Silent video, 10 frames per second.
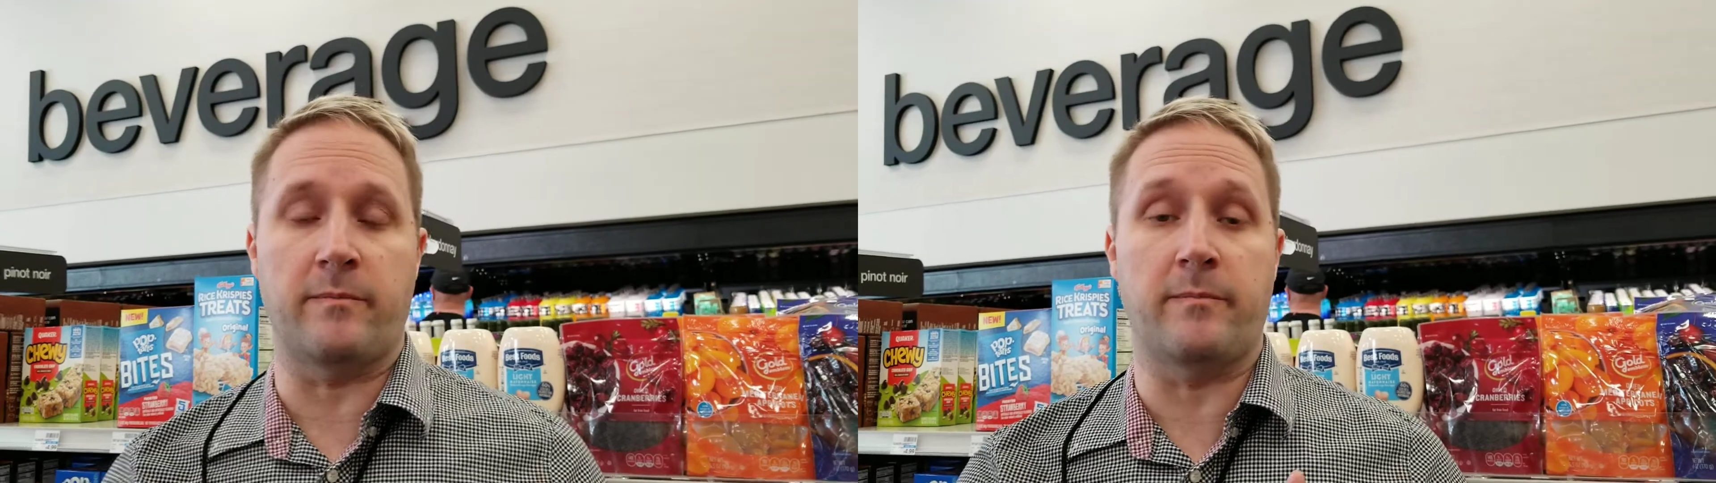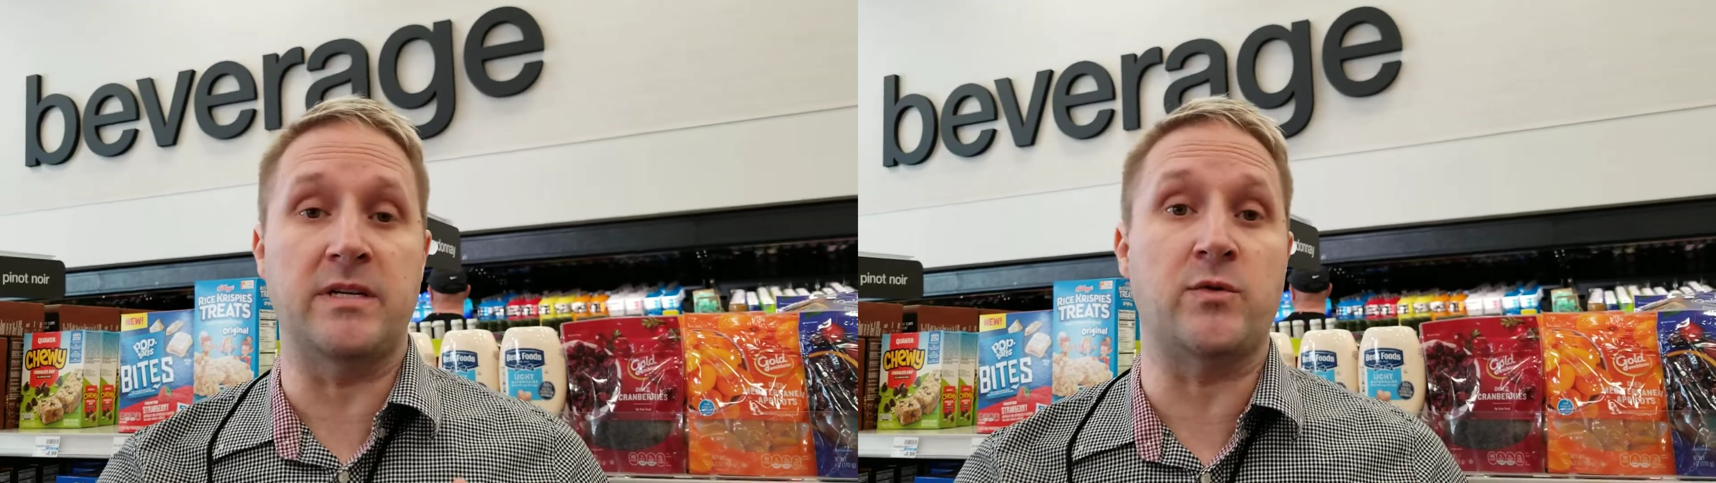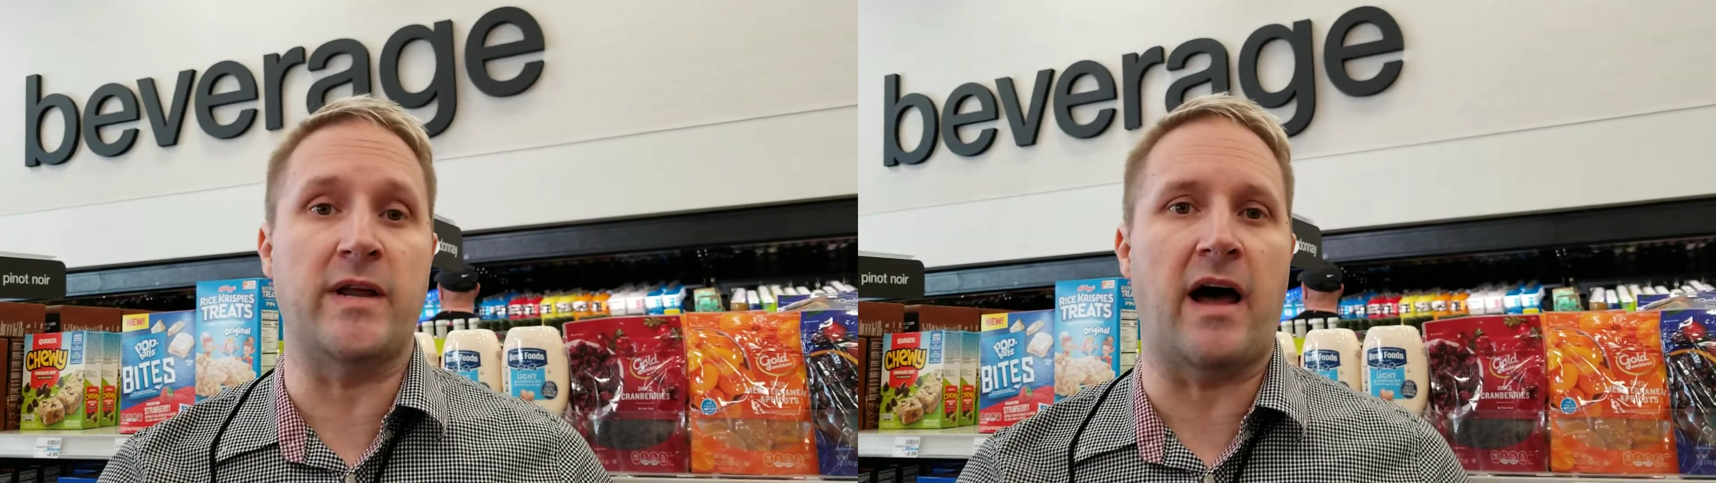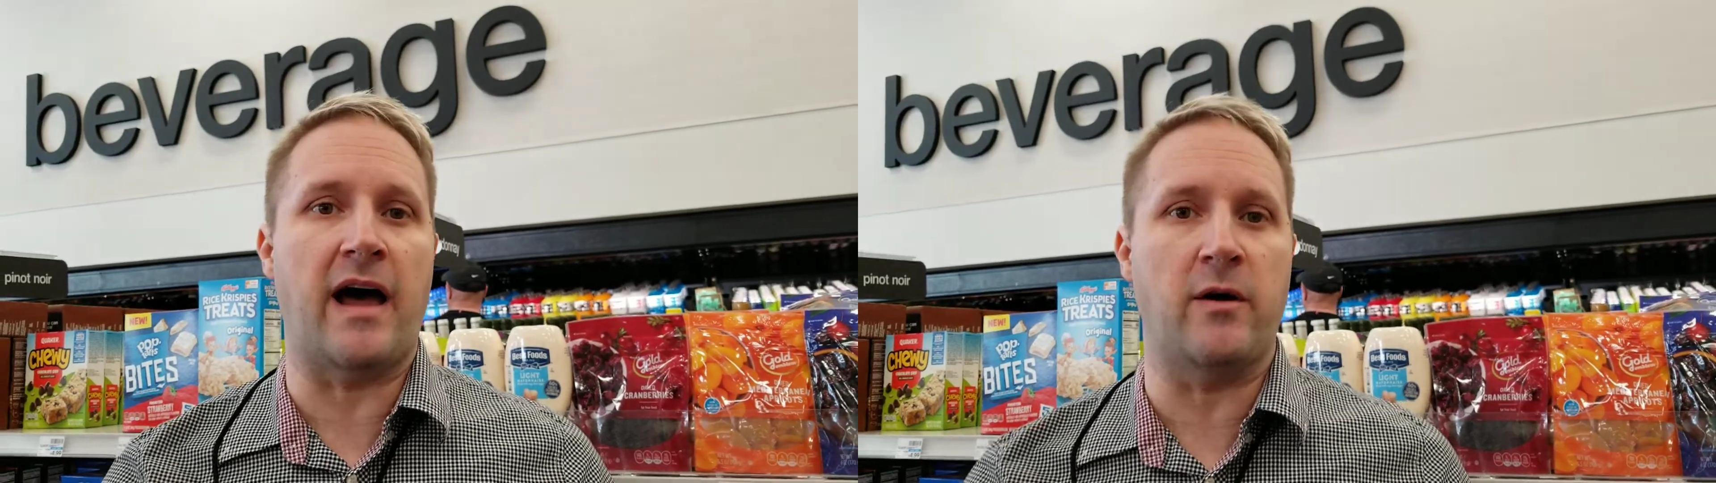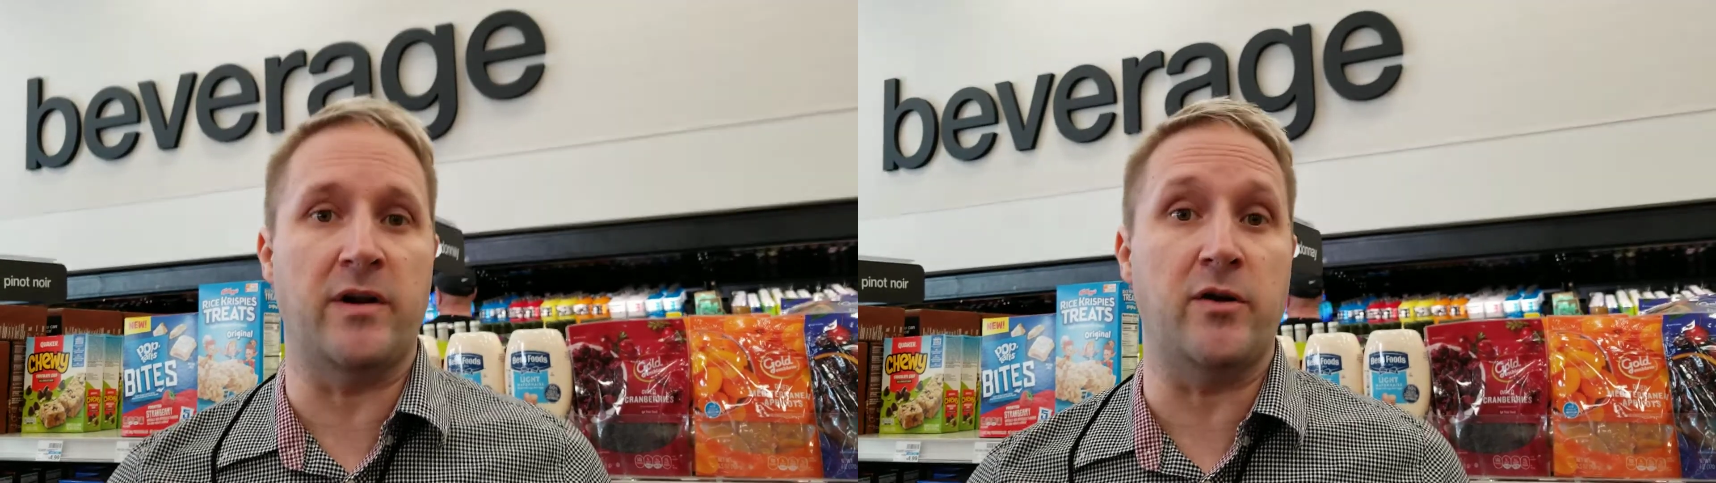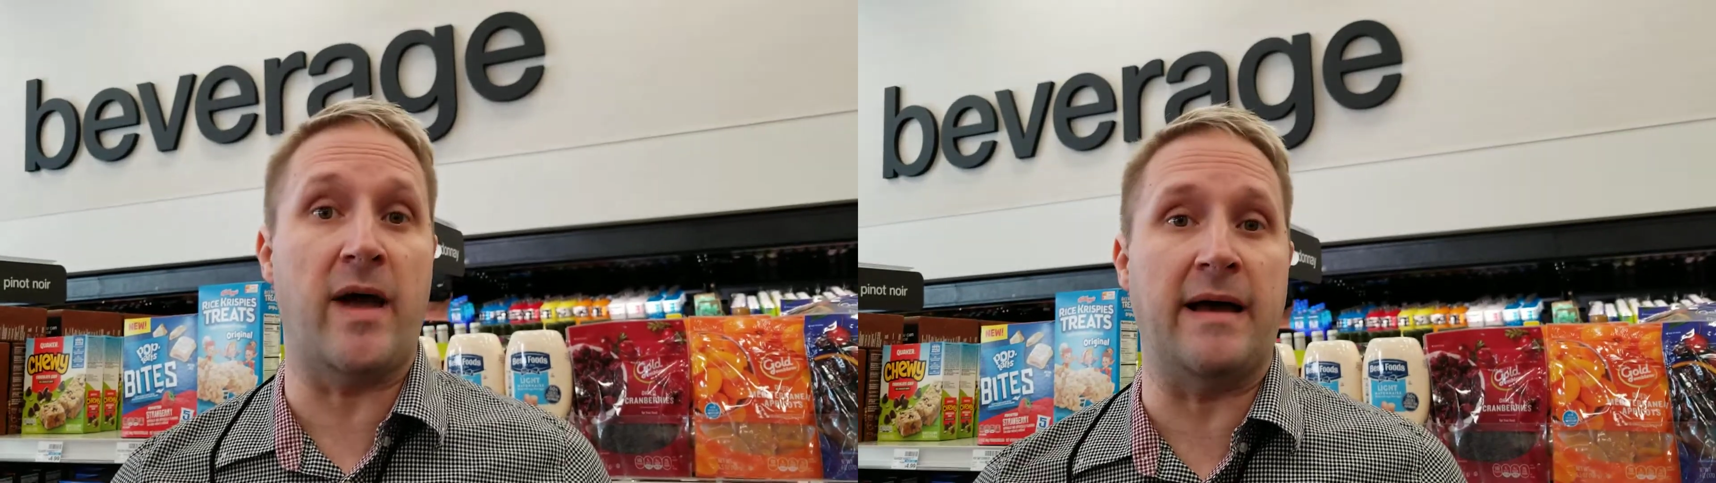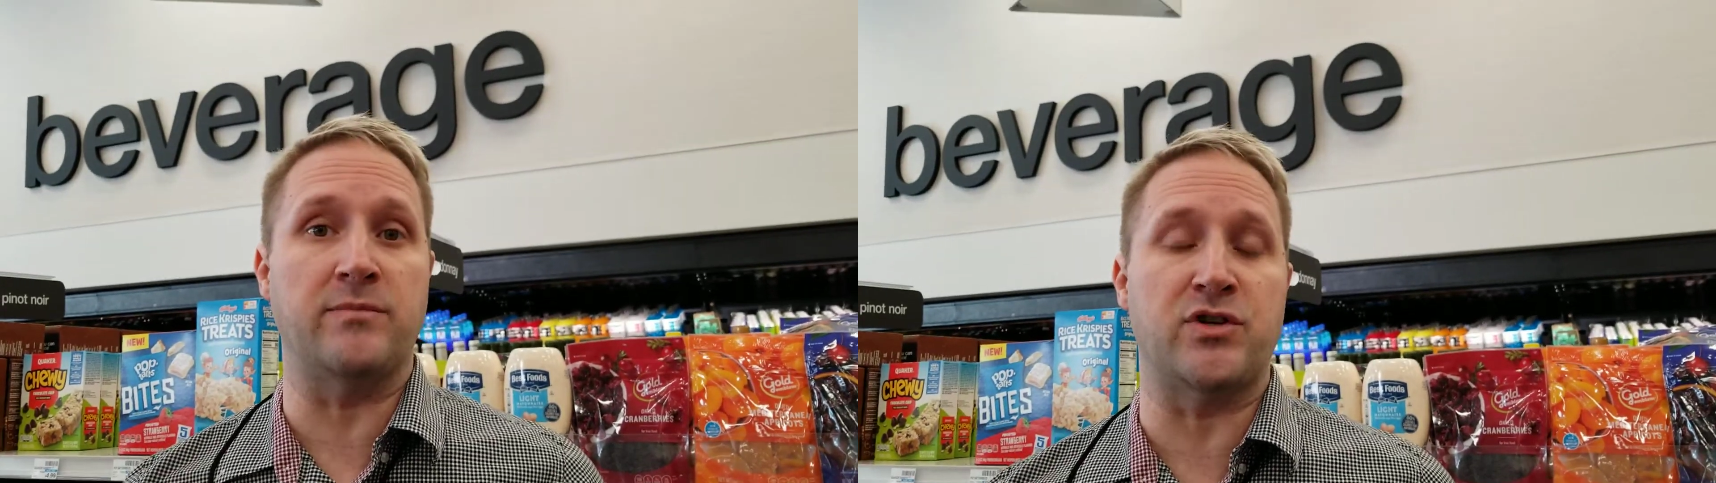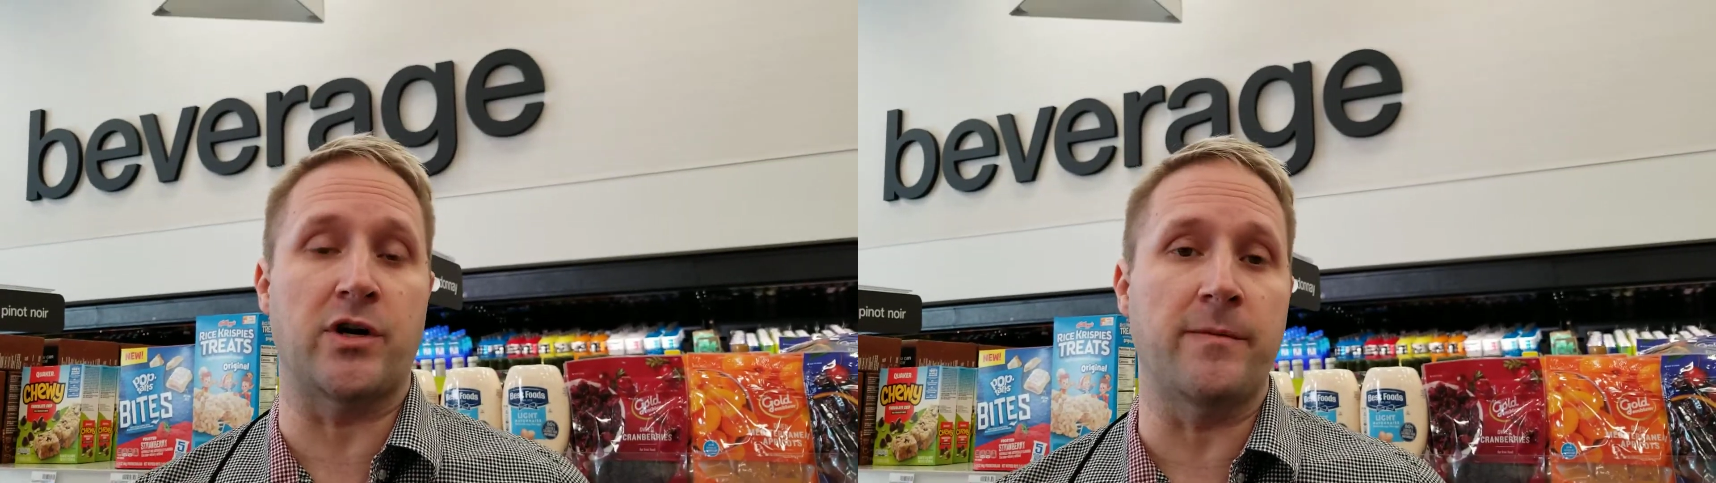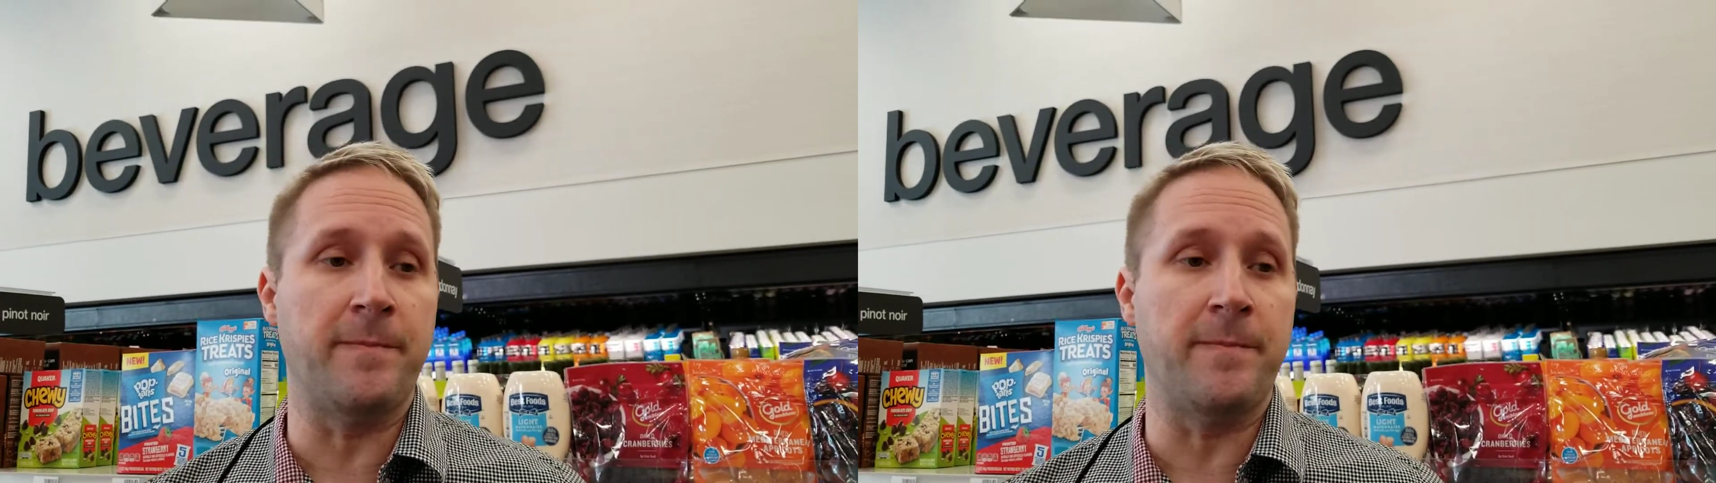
between Iowa and New Hampshire.